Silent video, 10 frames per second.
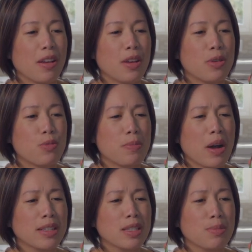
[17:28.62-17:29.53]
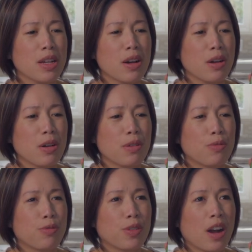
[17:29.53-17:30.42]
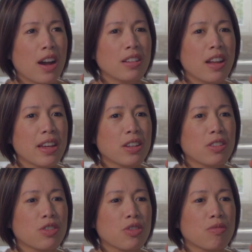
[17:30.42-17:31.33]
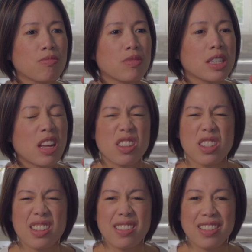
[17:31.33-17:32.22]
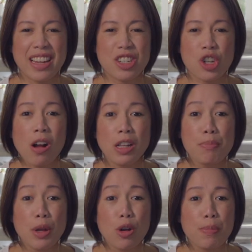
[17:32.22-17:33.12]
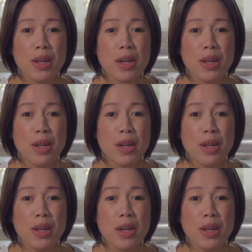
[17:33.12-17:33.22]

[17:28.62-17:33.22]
It reminds me of kind of like chocolate milk,